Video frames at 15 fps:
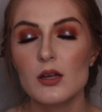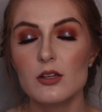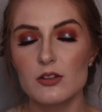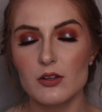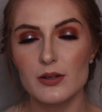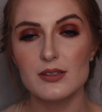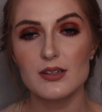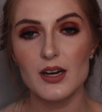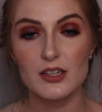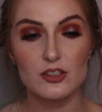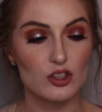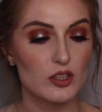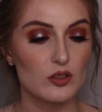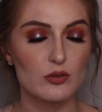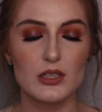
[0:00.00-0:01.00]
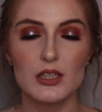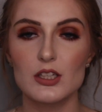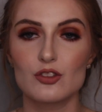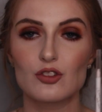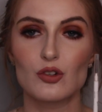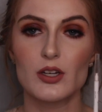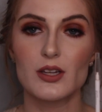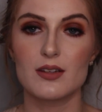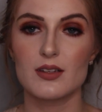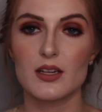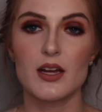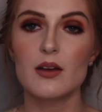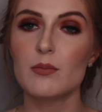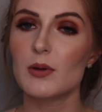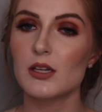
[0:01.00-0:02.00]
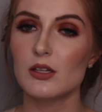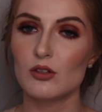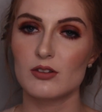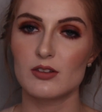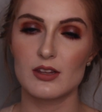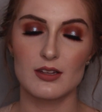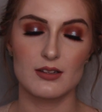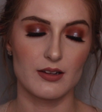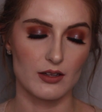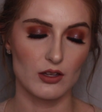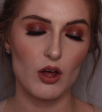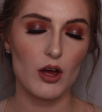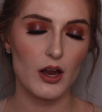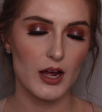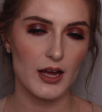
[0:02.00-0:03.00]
So I did actually really enjoy this, and I've been using this a lot.